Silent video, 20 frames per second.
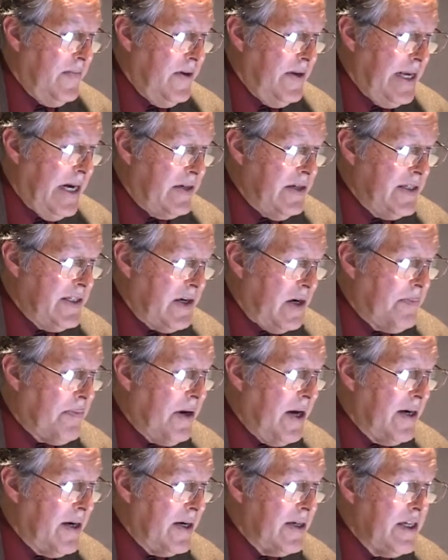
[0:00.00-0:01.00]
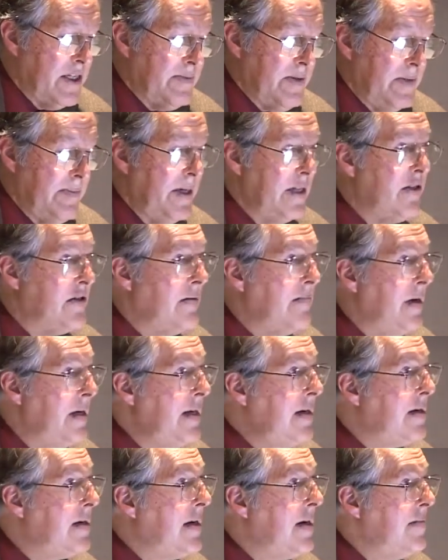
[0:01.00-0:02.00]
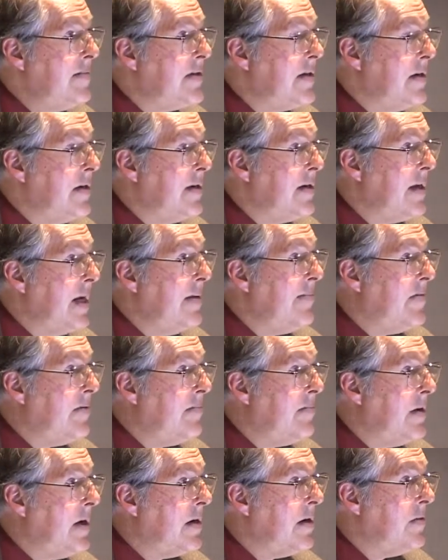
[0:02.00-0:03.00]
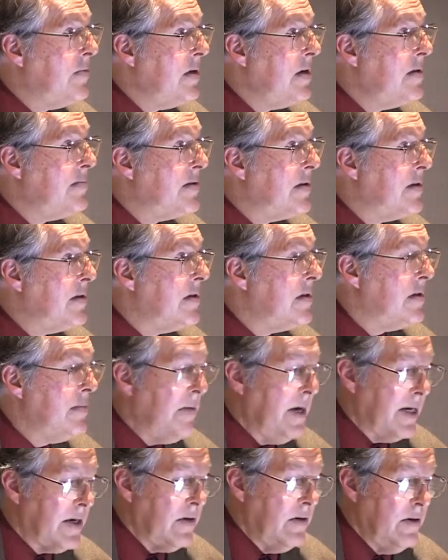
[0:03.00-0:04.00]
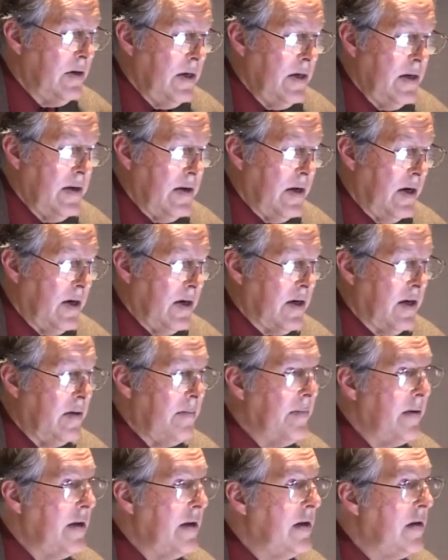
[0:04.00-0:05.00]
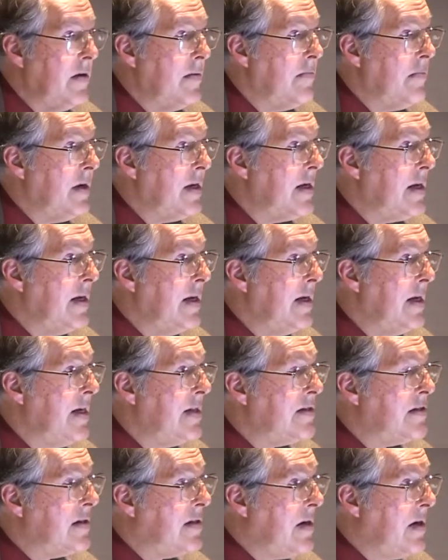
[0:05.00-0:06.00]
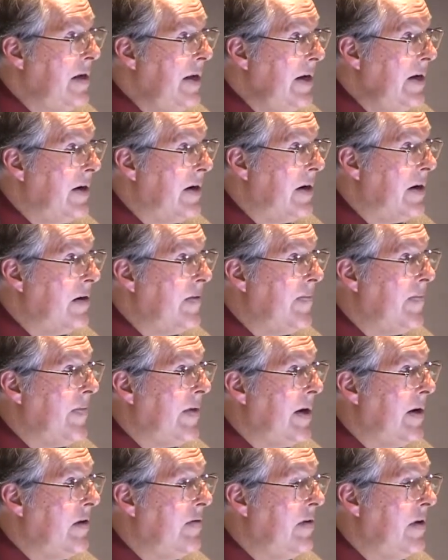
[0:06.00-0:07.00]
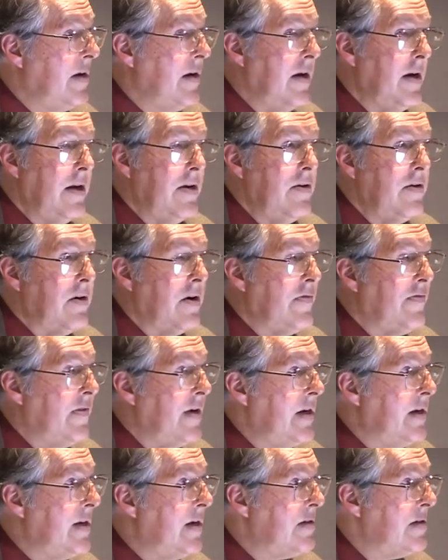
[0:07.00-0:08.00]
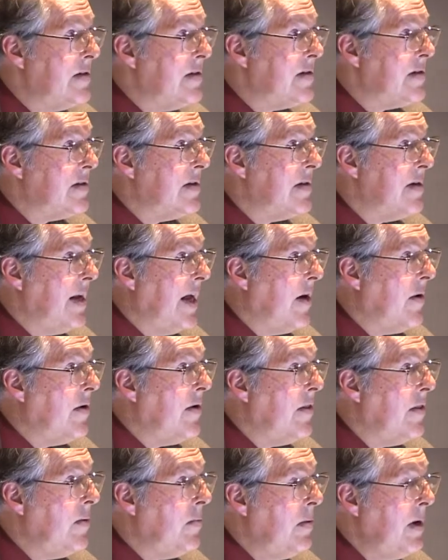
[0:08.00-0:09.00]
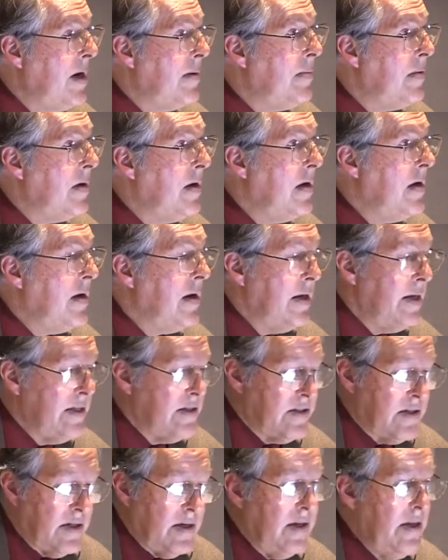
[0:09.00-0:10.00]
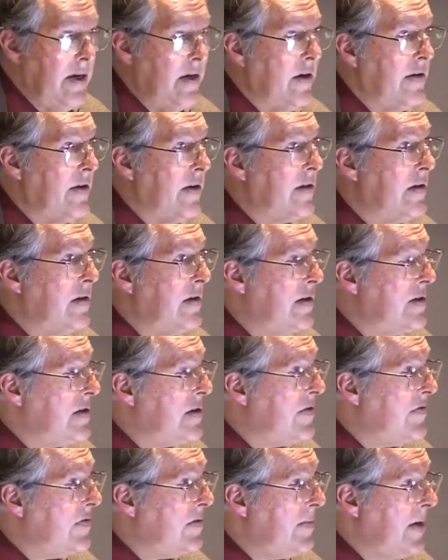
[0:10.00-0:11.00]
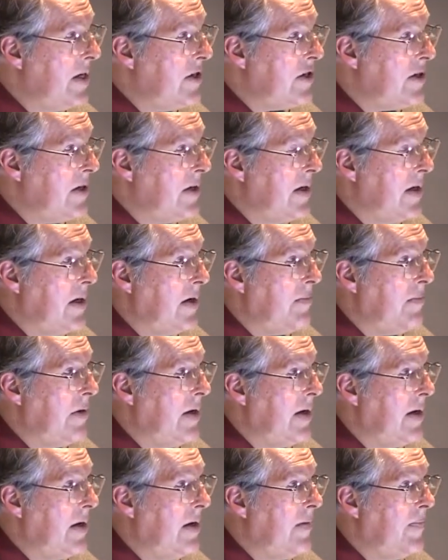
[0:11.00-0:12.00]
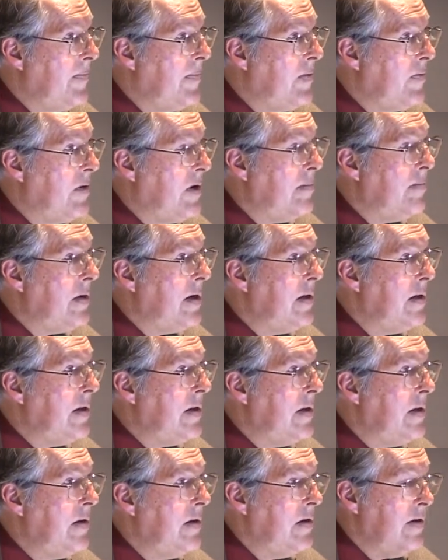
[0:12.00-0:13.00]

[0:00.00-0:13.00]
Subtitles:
Doubt is our product has been mentioned many times here. It came from Brown and Williamson, the tobacco company. But it's clear, and again, you can find out this in an hour on the web, it's clear that the disinformation campaign run by the,